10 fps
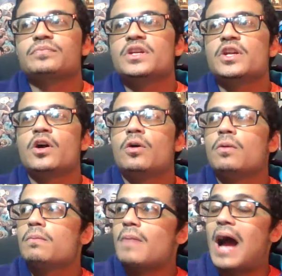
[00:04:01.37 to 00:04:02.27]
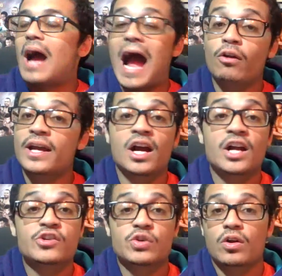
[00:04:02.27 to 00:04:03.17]
you know, I don't like
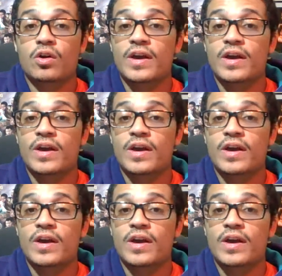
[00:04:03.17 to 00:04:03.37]
Andre Ward at all.